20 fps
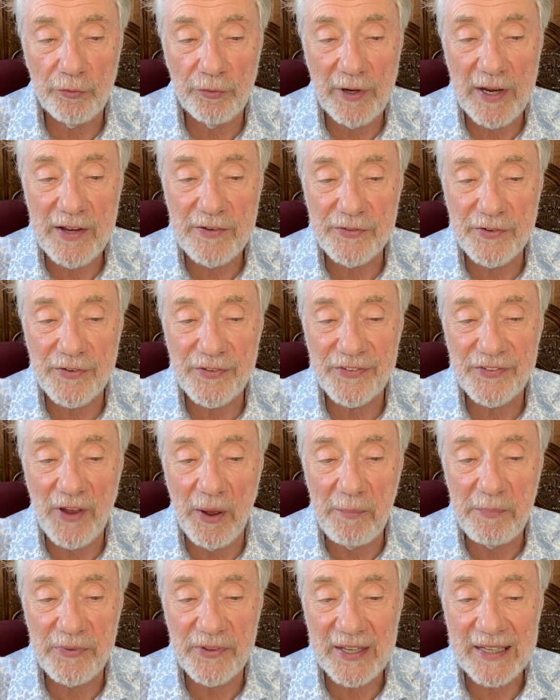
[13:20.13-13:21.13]
raises
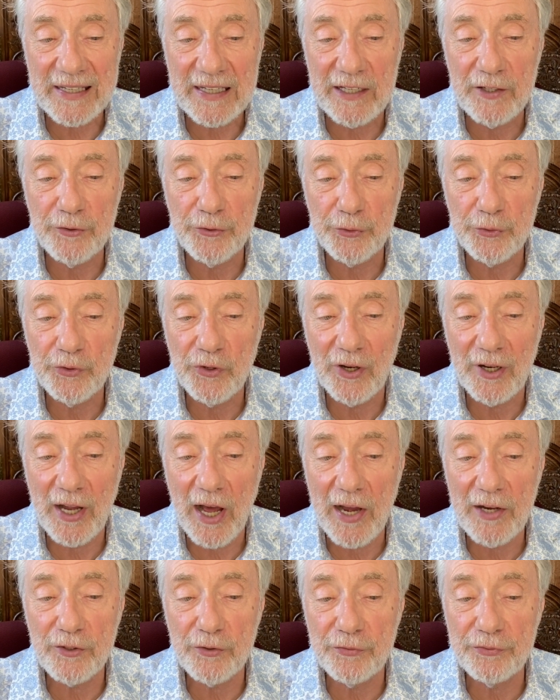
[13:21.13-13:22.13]
something into the
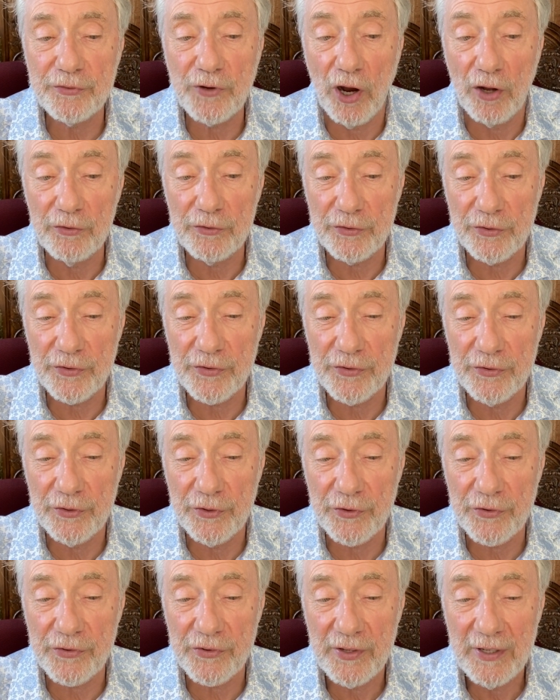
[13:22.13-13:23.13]
light of
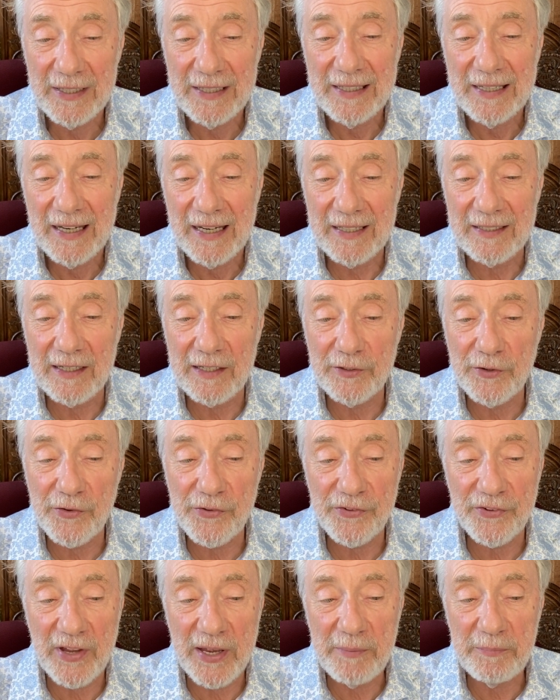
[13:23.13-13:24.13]
consciousness, and at the
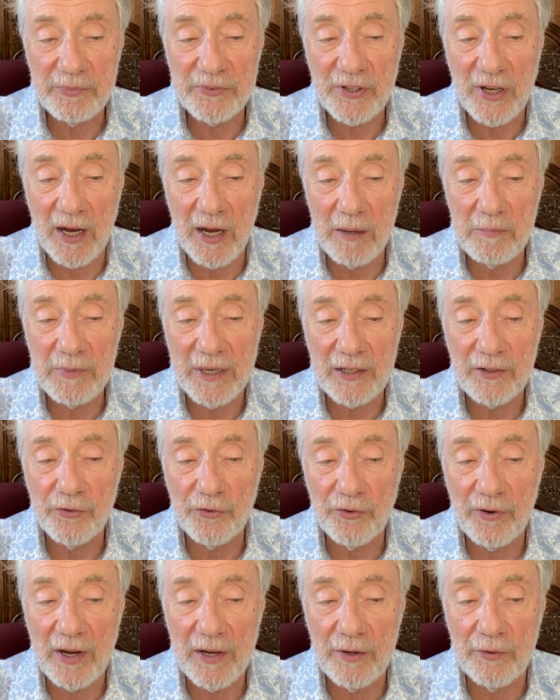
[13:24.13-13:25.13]
same time it
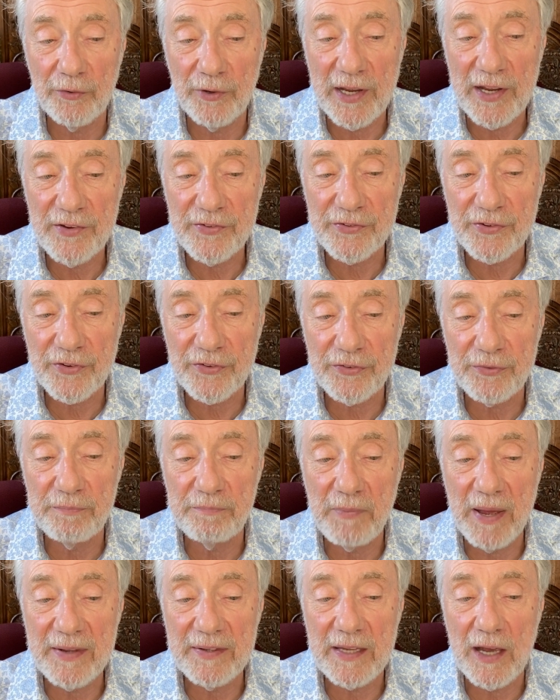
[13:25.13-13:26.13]
raises
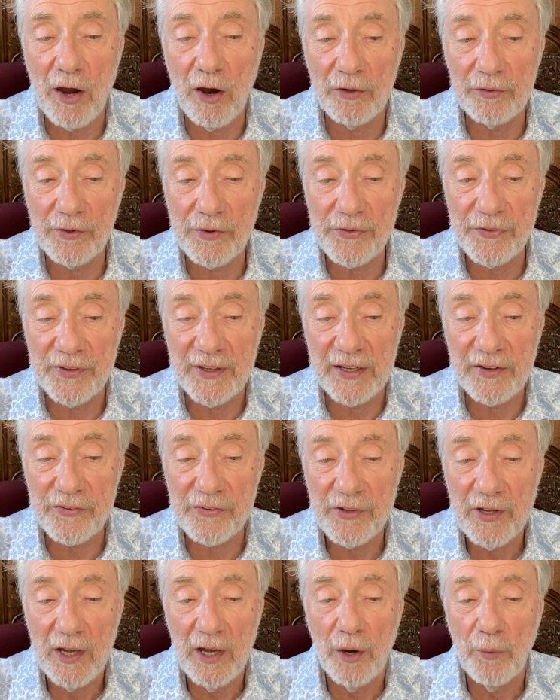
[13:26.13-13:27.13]
many other
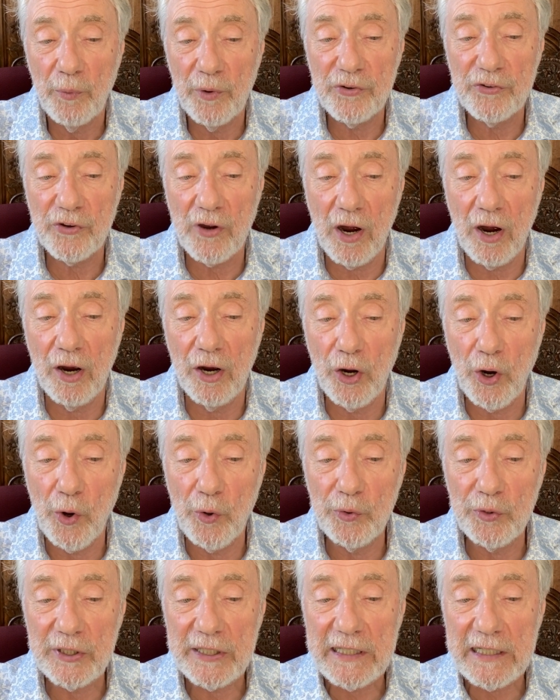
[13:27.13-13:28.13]
things which are
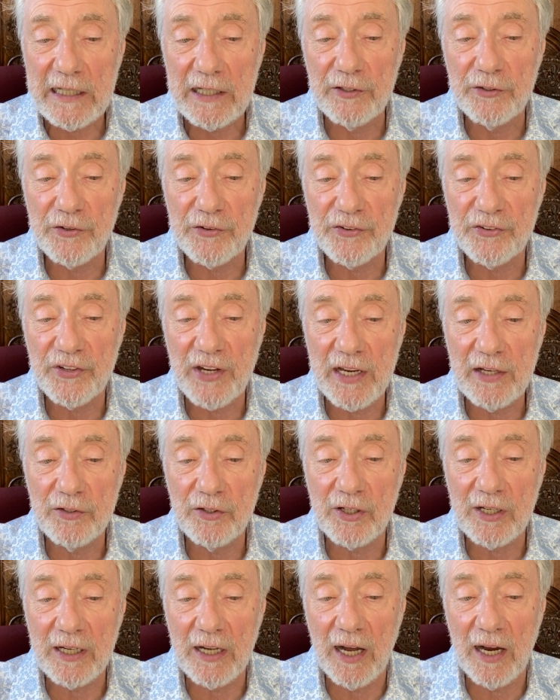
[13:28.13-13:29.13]
only in the
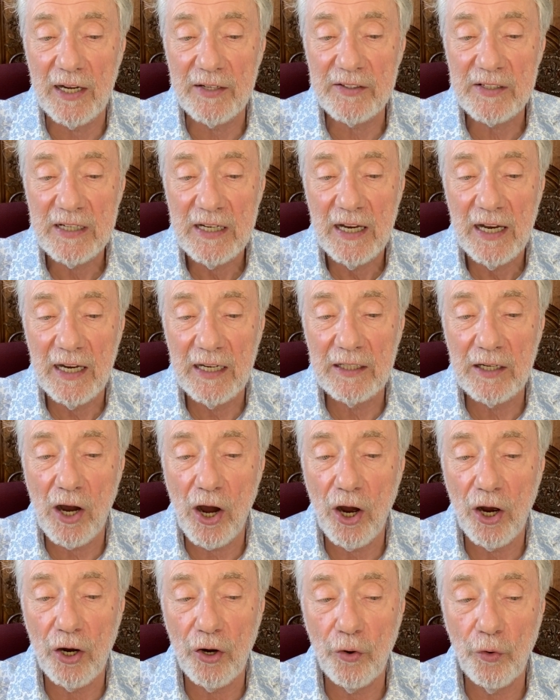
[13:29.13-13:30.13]
shaded light and
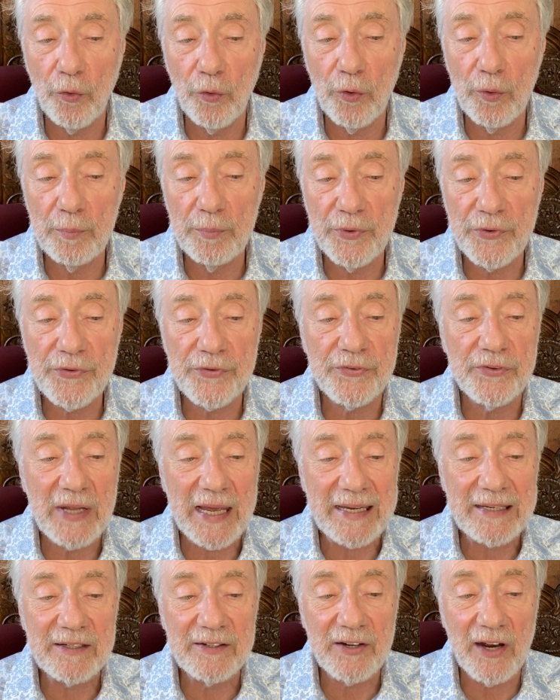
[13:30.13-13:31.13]
are almost
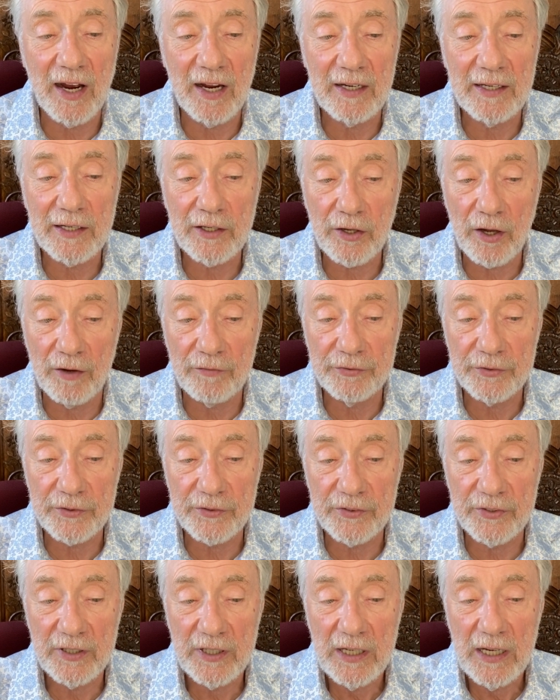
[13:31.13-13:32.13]
entirely
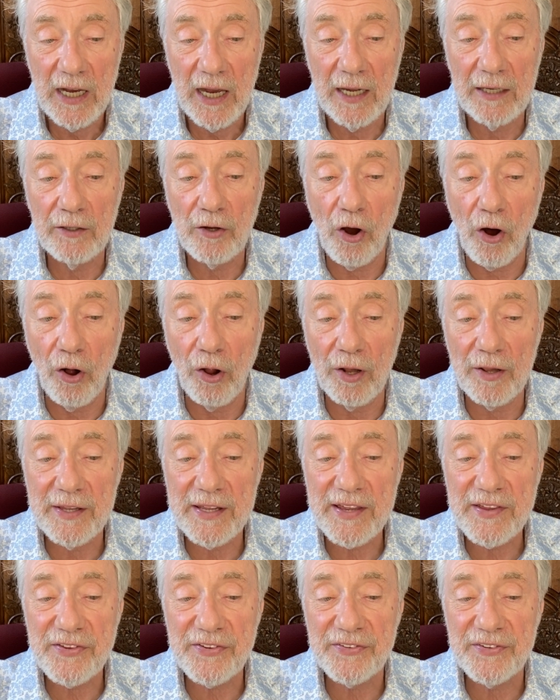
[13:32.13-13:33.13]
covered. And all
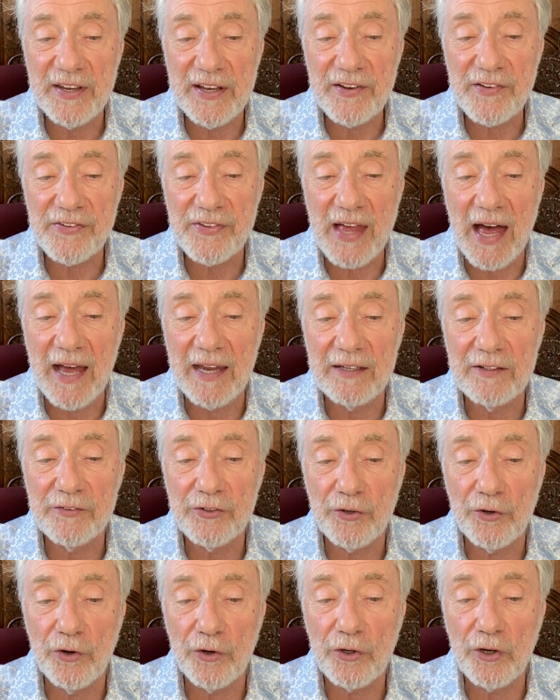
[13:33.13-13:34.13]
these things
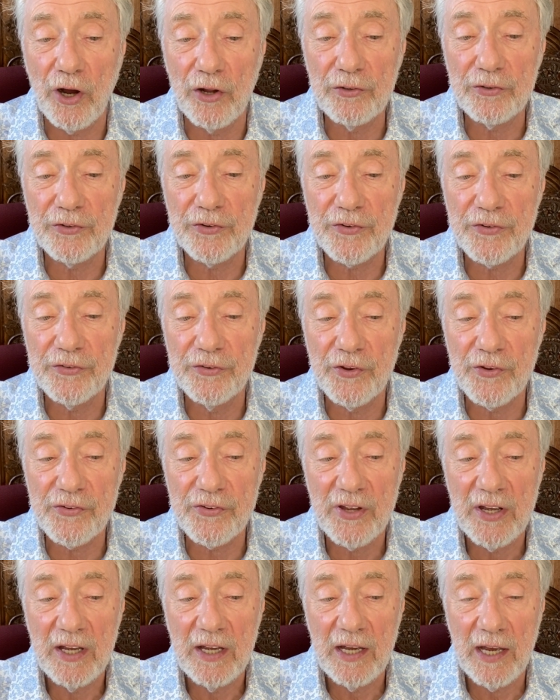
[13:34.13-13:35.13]
enter a consciousness
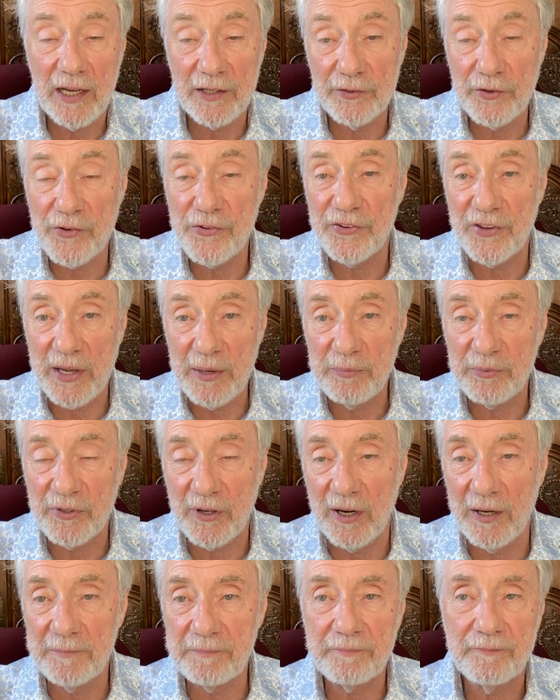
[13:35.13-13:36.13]
at the same
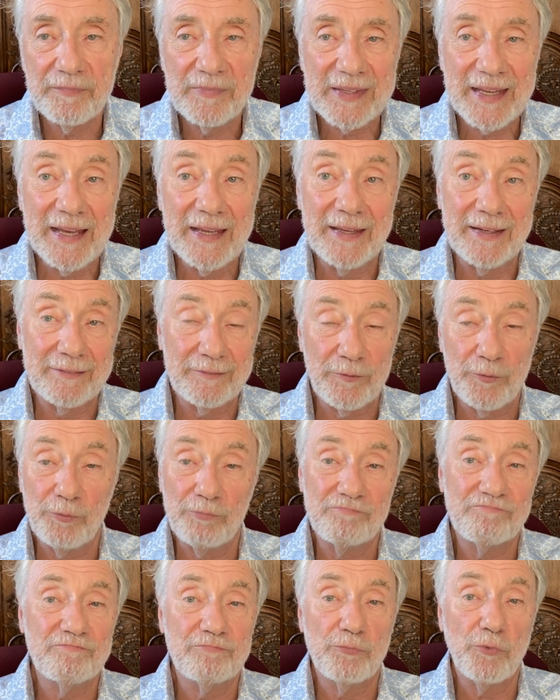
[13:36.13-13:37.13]
time. And
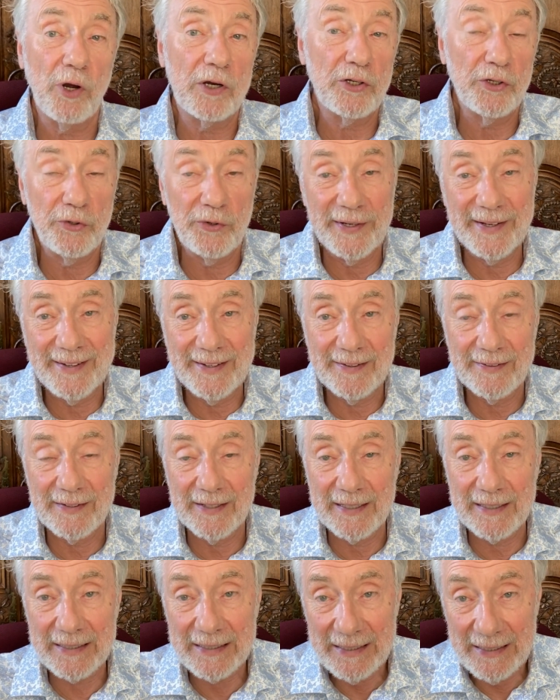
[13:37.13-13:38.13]
what you hear
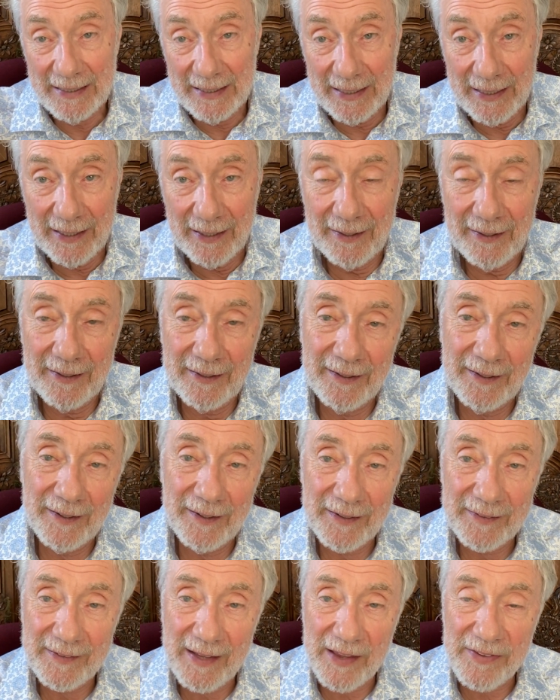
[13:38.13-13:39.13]
there,
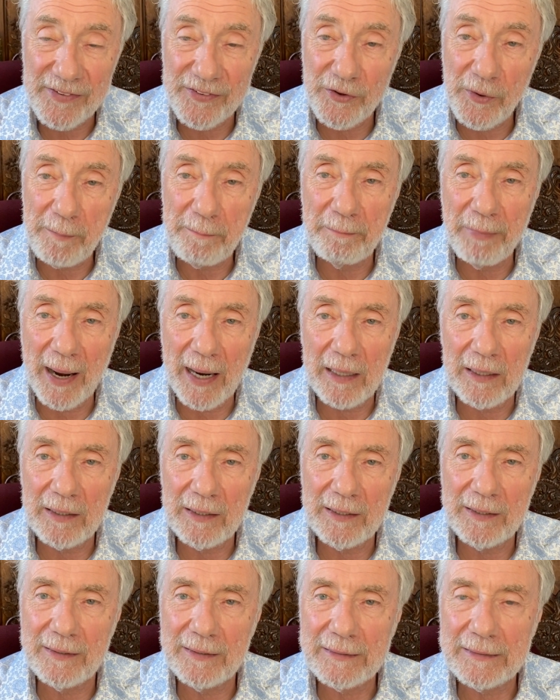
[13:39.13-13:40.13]
that's the
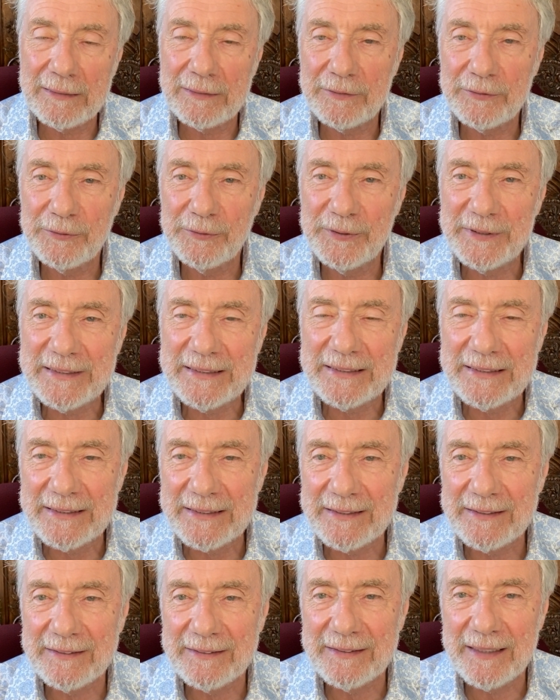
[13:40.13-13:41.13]
parallel
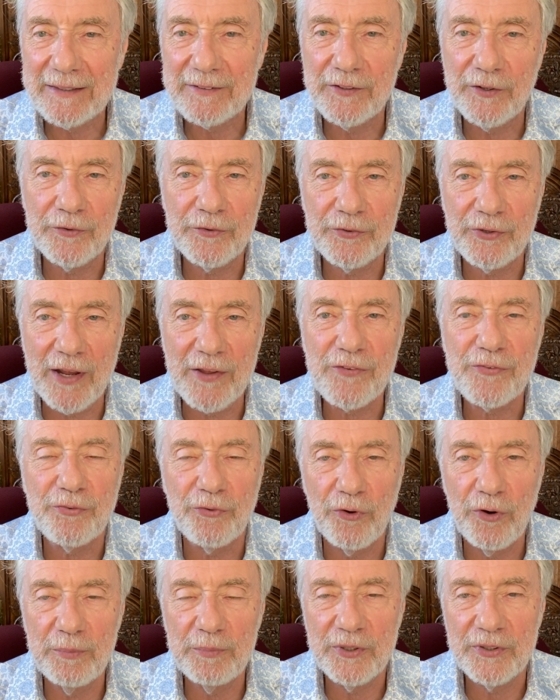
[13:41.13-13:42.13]
reading that the
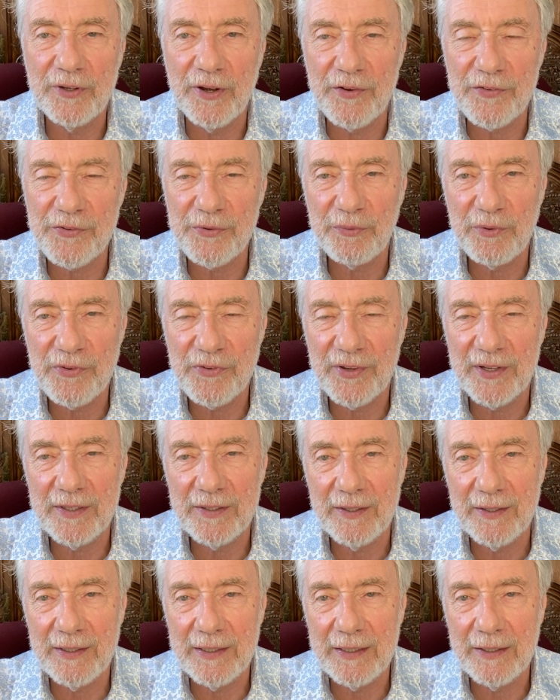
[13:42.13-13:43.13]
transformer does within
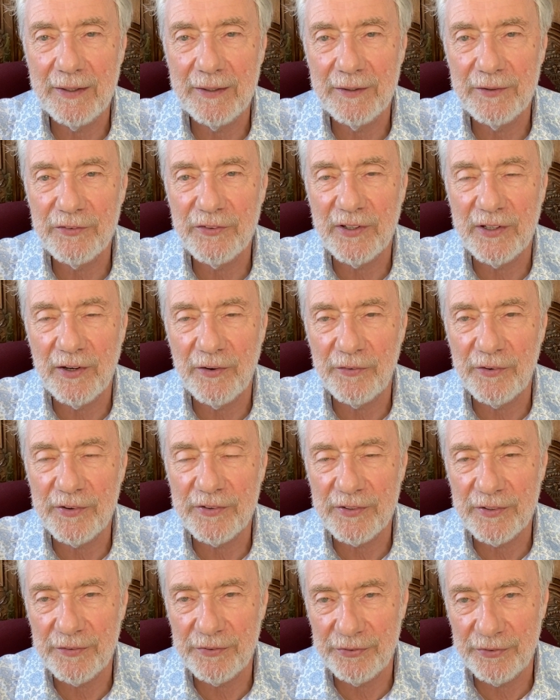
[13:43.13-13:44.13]
a
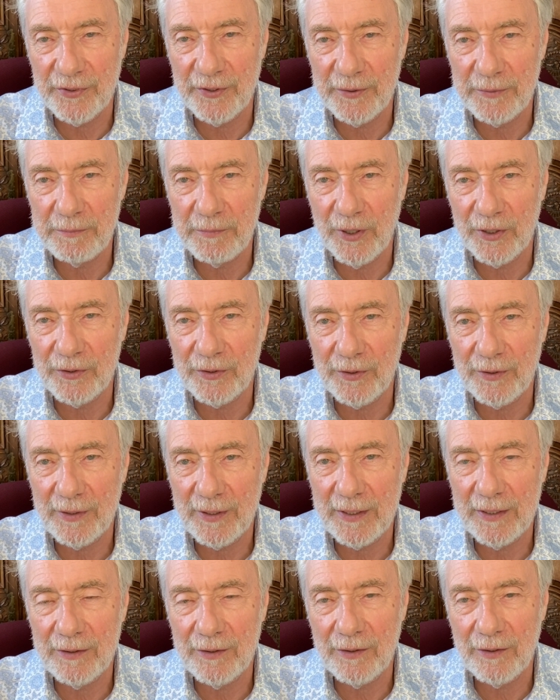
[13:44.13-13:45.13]
generative model
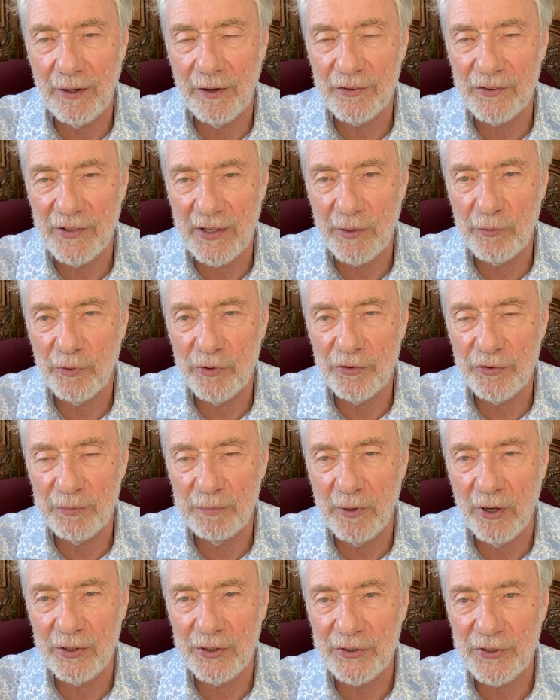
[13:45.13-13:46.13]
in a large language
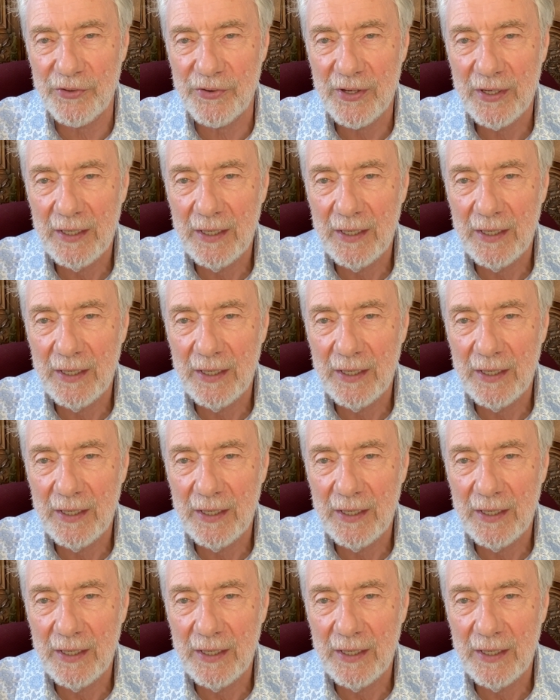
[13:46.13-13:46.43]
models.